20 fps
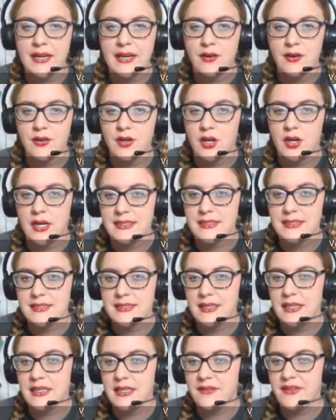or not.
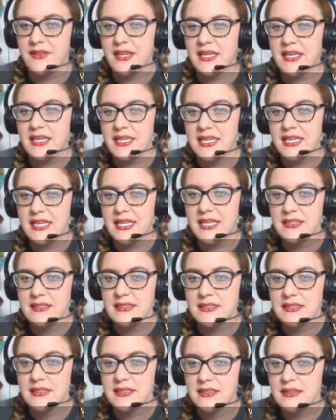And if they need a
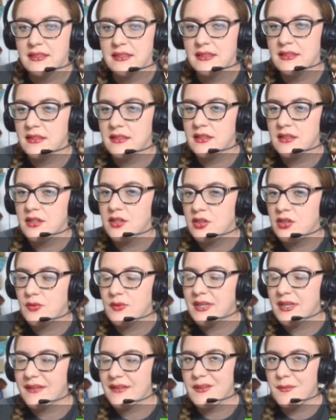hint, you can
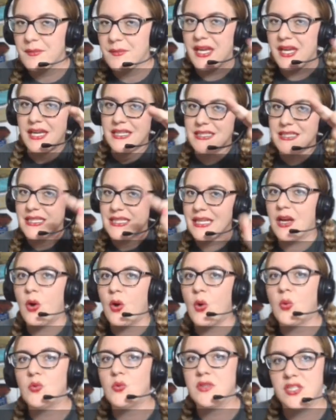give them a hint and it
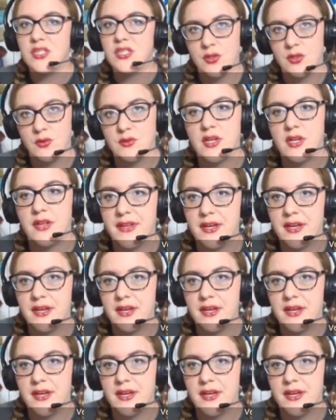only shows on their